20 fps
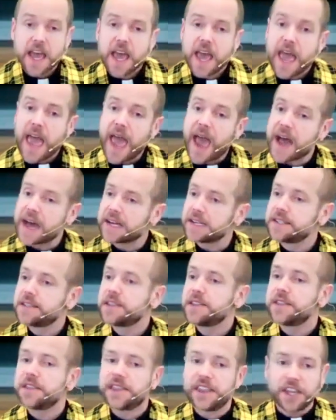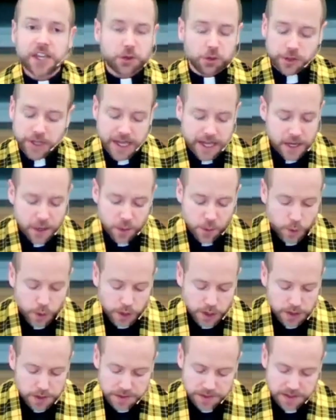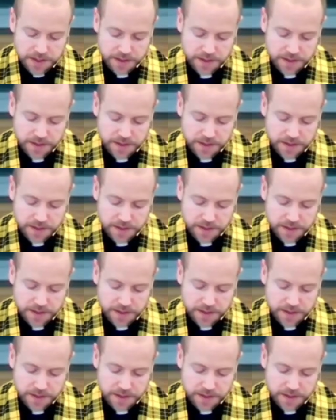and the created world